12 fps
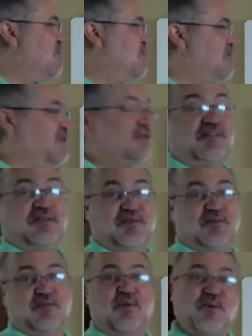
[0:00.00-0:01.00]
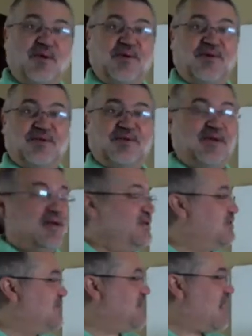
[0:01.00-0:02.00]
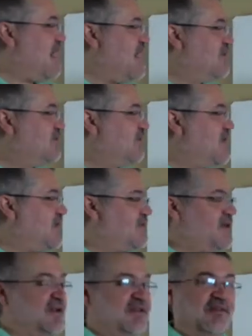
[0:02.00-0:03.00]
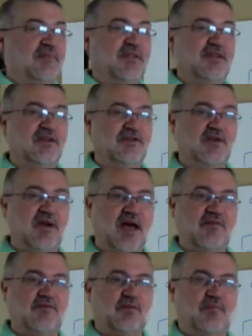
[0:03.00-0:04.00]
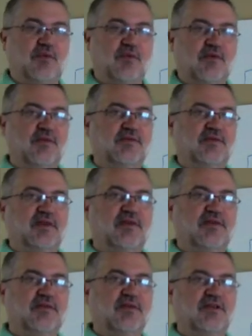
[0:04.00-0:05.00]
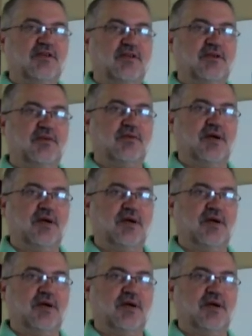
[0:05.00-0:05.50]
Well, this is even worse. So diazomethane is something that you have to produce in situ.